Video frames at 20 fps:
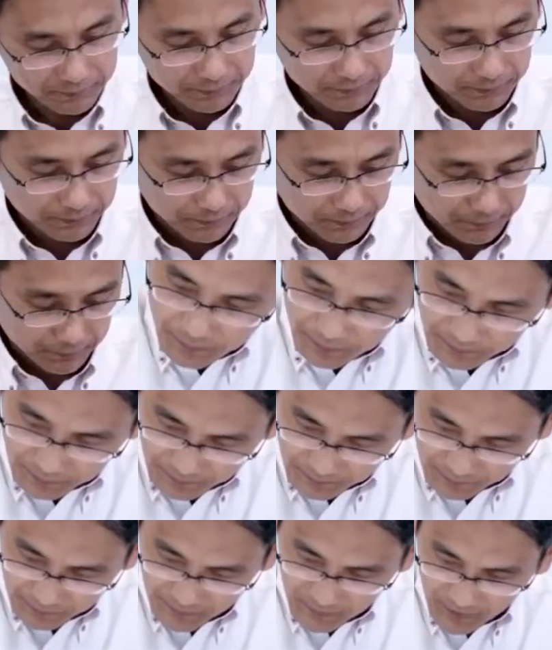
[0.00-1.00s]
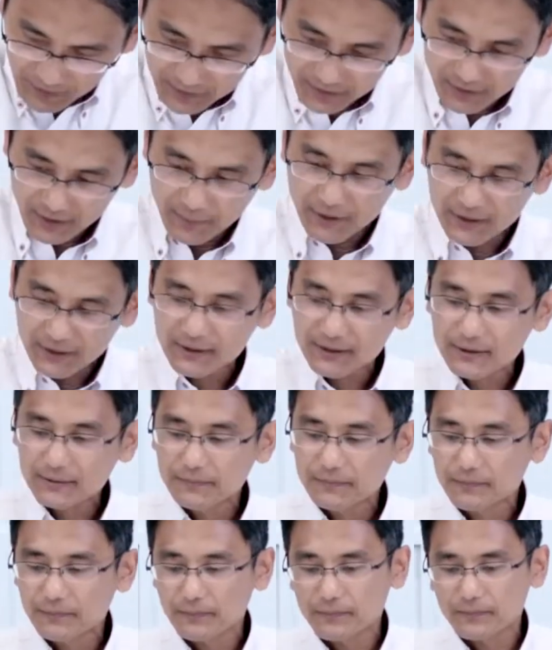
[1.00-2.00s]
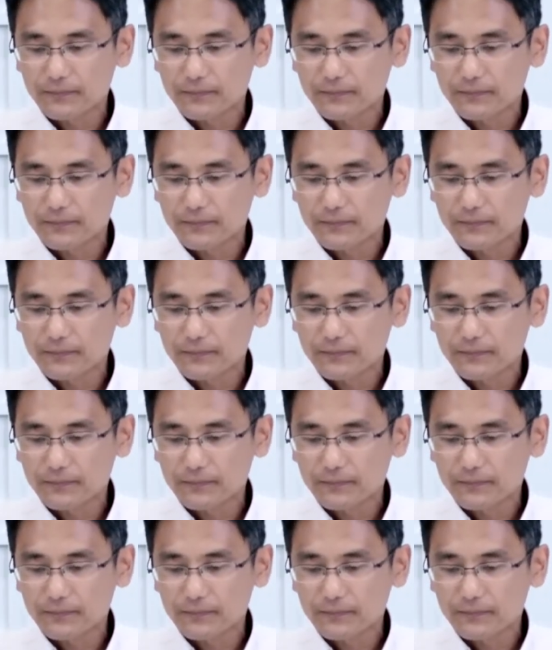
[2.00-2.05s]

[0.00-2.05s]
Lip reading: Now what's very interesting about it is